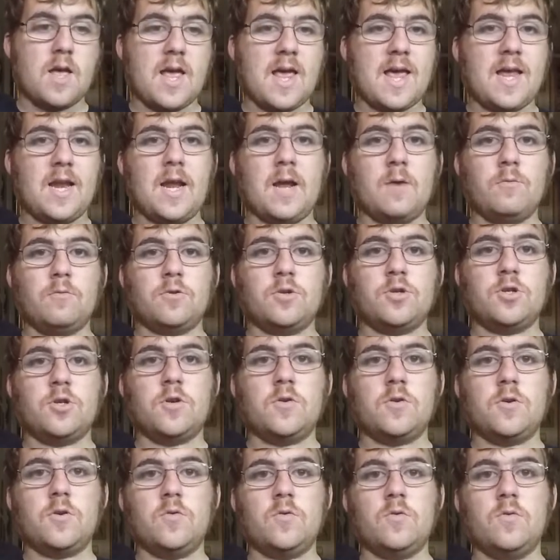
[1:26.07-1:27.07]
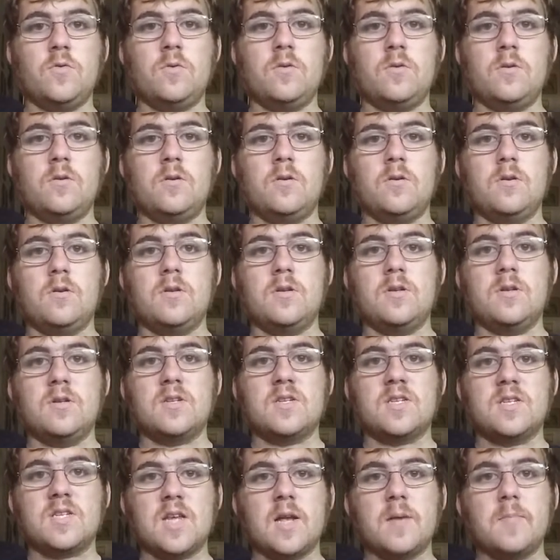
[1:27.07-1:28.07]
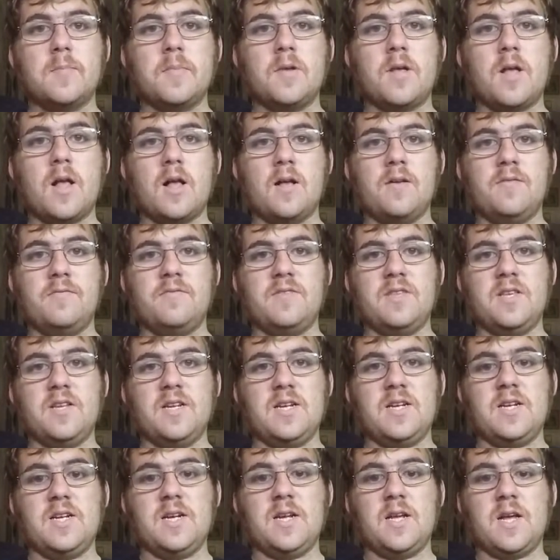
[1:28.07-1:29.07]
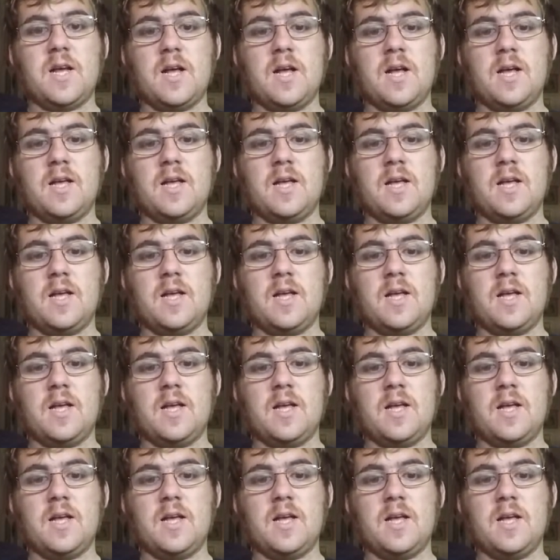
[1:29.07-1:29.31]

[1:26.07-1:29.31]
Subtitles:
and I will show you some of the